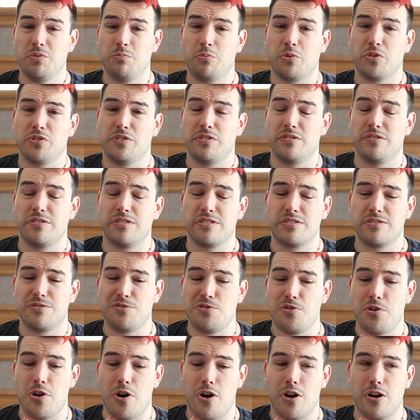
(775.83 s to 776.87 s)
Brooklinen does
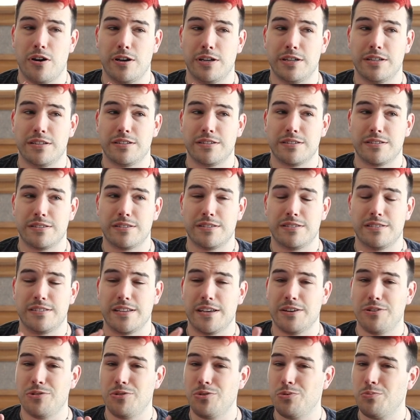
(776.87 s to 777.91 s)
not
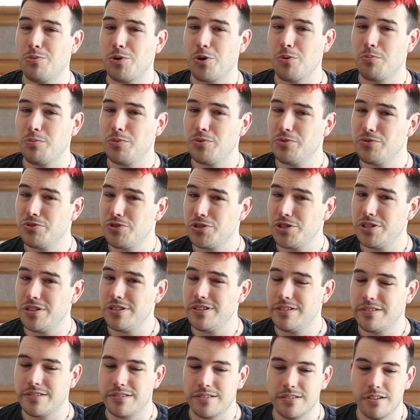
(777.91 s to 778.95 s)
sell purple
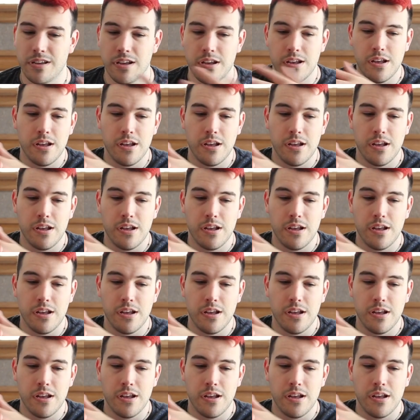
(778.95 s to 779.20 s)
sheets.